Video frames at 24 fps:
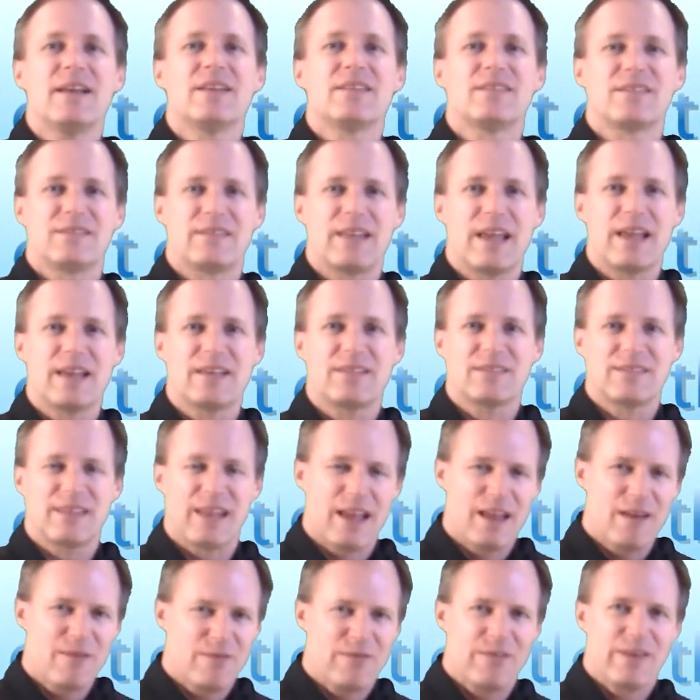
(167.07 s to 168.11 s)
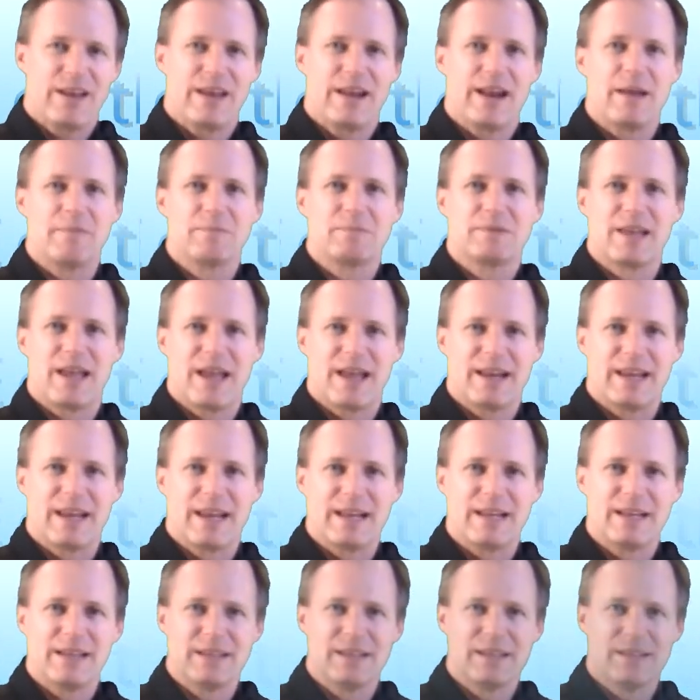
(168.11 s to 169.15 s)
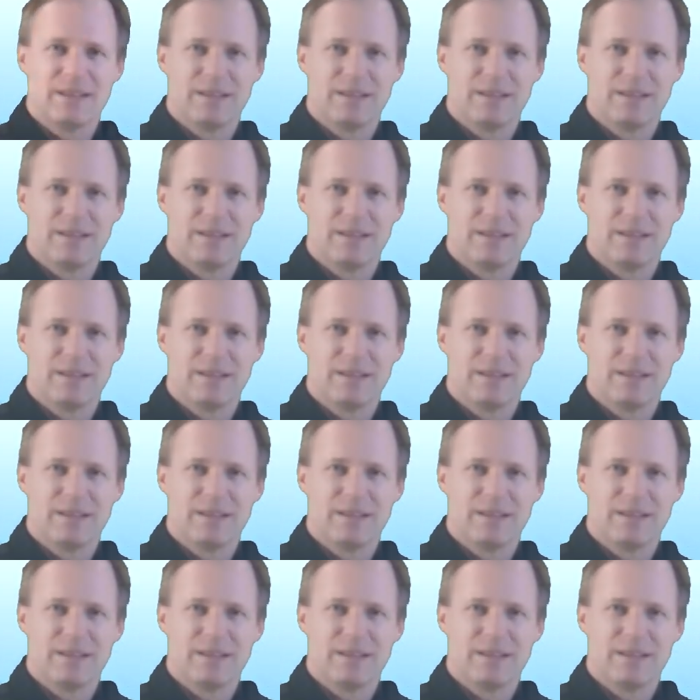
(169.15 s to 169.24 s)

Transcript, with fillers: Stay safe, and I'm 10-8.